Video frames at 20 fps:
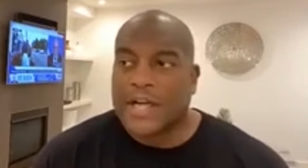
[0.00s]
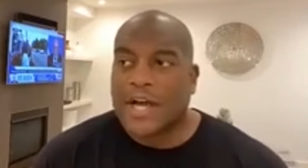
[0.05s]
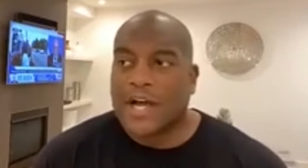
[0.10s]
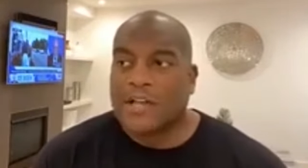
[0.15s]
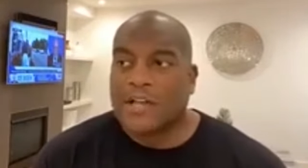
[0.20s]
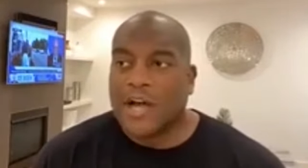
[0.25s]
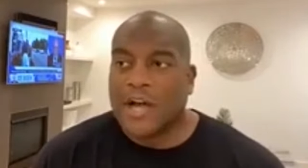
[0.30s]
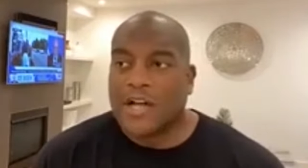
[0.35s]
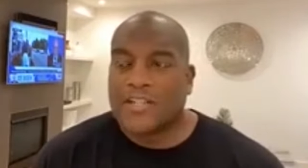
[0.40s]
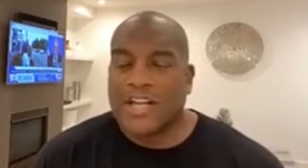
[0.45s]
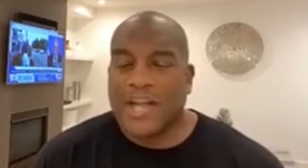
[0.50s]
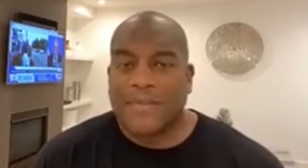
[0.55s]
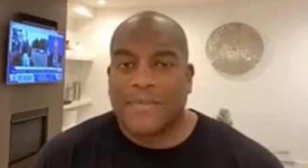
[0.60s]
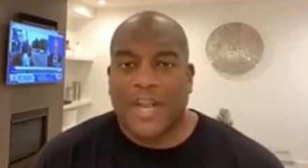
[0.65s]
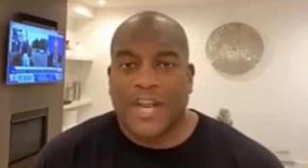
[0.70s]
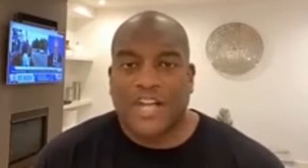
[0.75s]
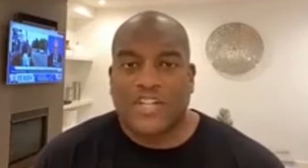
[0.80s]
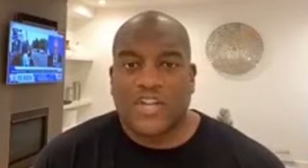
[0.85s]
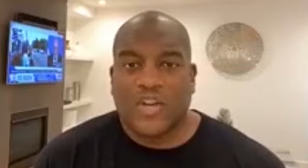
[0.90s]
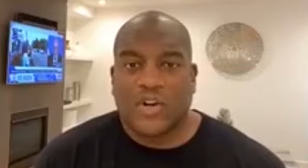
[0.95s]
a longtime
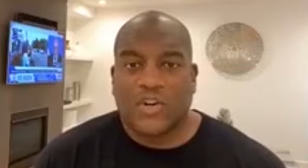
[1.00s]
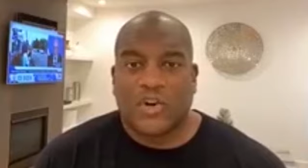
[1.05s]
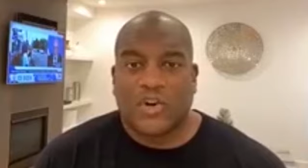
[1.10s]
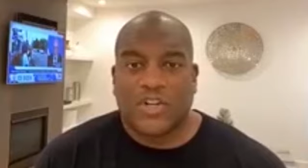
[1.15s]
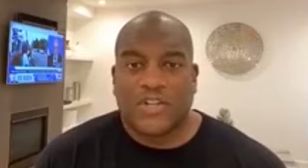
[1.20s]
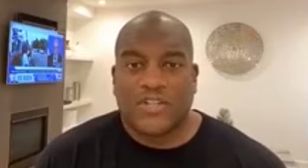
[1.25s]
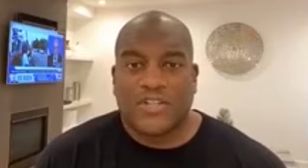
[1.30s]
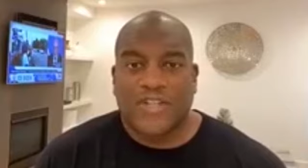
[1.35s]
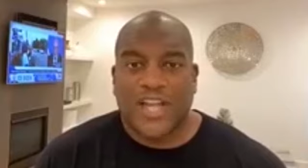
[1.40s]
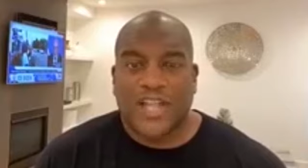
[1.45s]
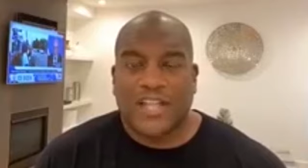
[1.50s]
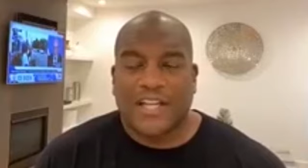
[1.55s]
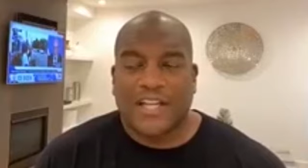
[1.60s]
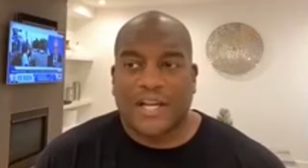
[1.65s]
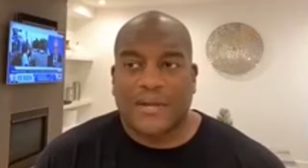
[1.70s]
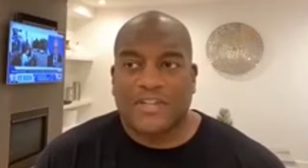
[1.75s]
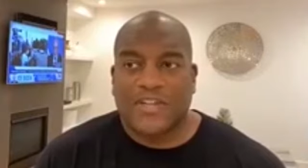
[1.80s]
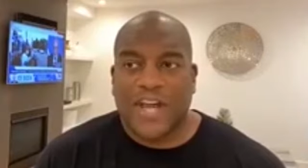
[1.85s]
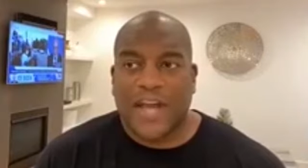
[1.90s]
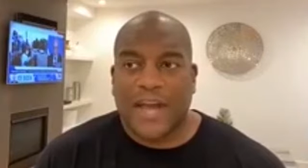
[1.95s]
NHL goalie and Stanley
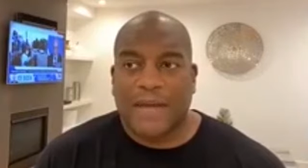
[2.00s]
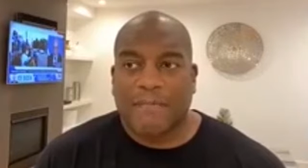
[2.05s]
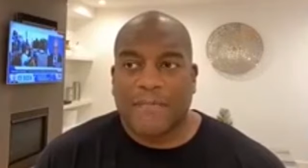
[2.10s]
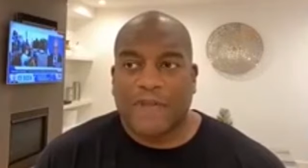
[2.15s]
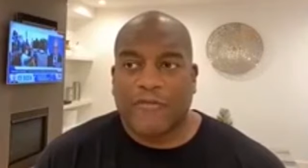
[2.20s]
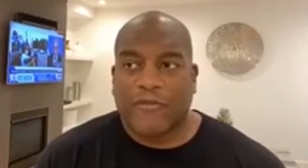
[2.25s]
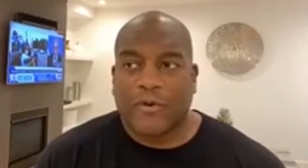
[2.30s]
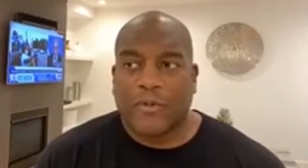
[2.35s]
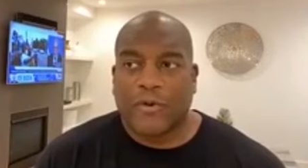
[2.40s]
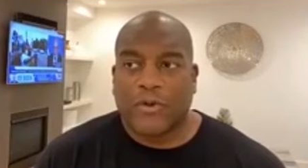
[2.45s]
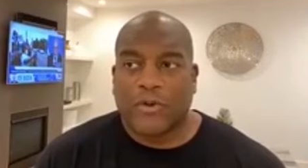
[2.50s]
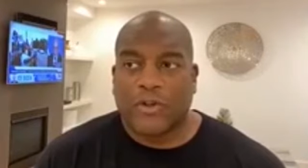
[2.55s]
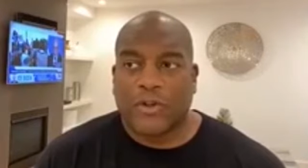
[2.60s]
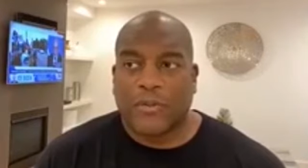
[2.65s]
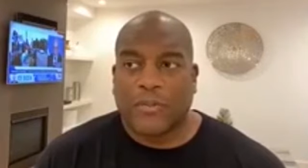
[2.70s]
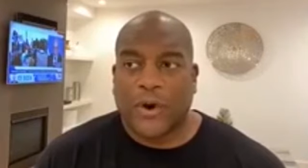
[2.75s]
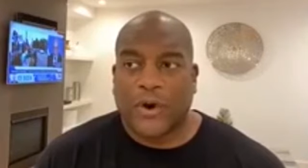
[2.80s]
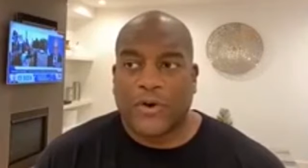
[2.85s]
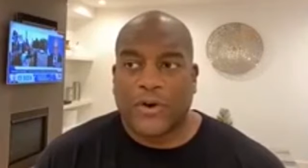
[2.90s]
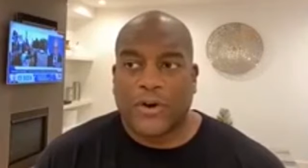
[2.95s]
Cup champ, my former
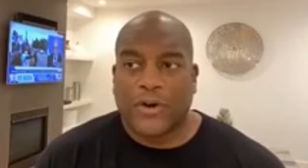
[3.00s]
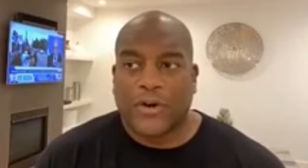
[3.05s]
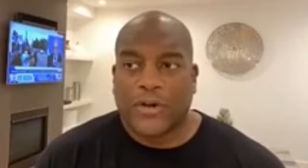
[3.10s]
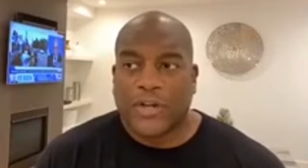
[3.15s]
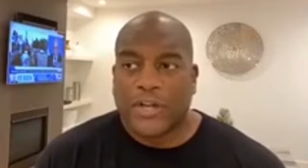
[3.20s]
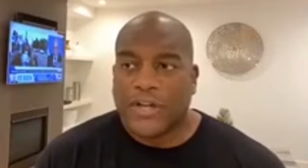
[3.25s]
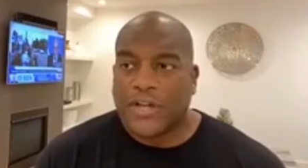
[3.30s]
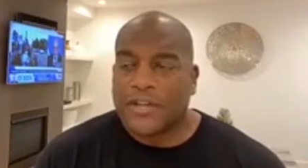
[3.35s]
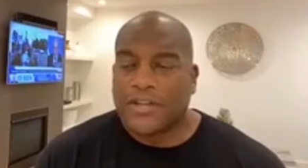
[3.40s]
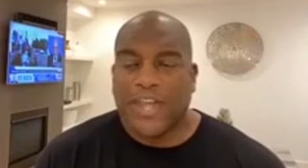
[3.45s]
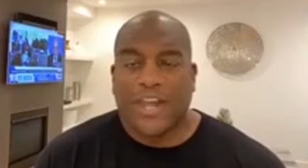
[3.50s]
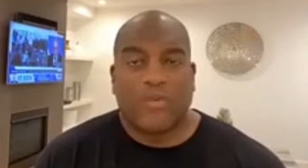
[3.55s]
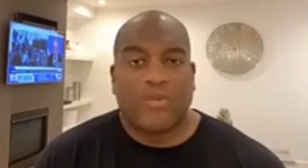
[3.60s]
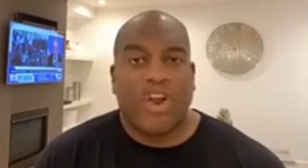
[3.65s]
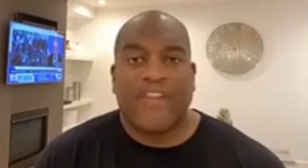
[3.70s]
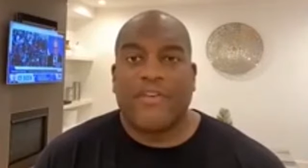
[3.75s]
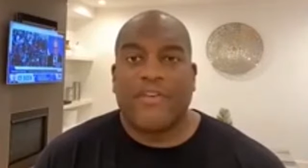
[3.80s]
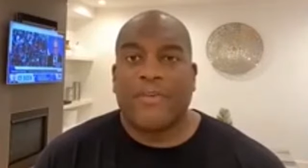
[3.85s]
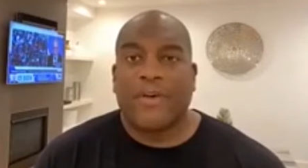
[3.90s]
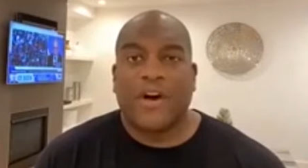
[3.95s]
goalie partner, they
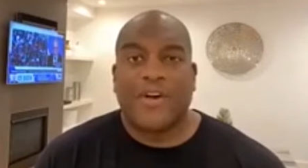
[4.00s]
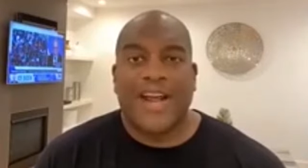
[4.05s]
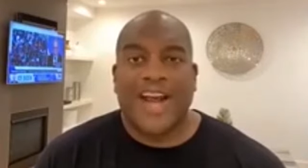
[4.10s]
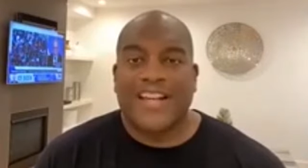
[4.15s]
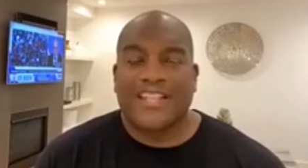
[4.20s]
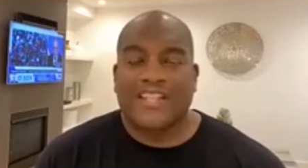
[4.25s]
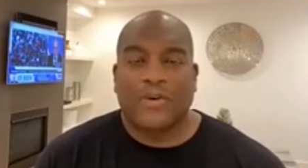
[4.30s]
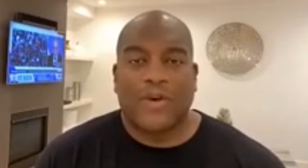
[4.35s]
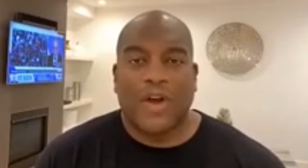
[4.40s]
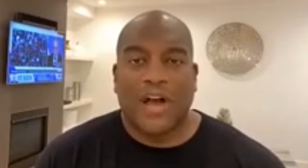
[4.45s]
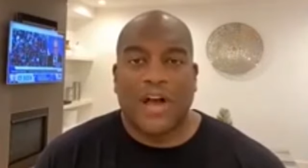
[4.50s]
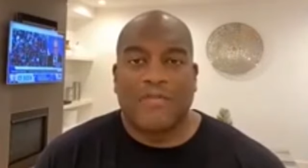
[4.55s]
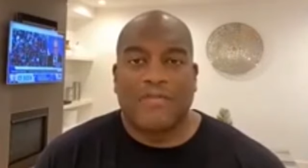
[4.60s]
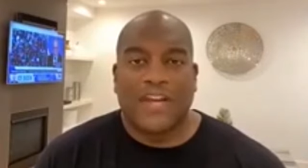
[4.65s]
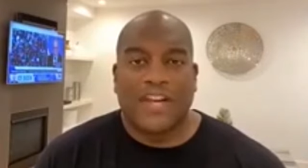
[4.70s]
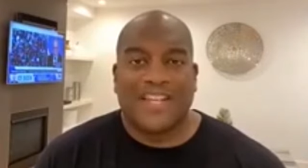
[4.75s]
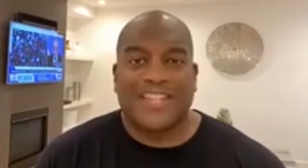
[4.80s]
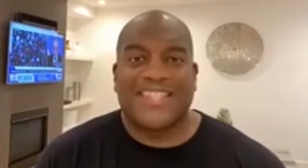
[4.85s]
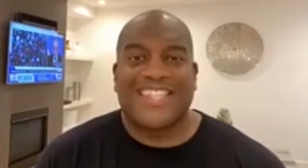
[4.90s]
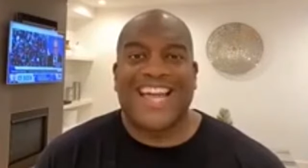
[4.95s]
rave about
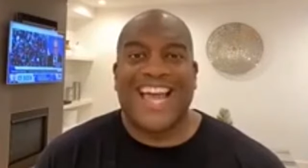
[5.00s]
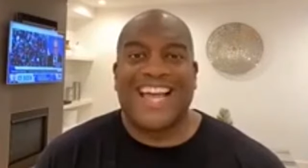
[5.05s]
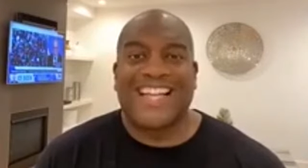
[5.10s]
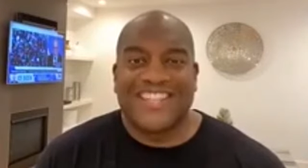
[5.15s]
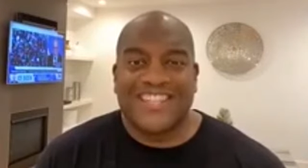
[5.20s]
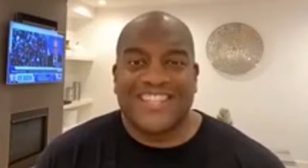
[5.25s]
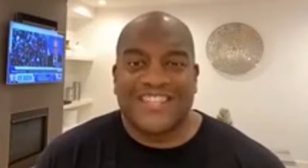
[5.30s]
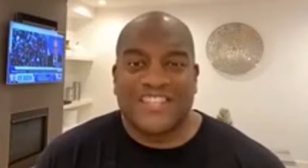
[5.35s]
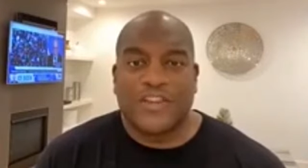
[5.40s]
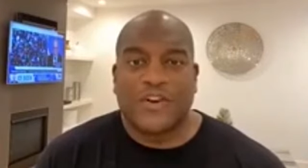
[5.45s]
Askarov and his talent.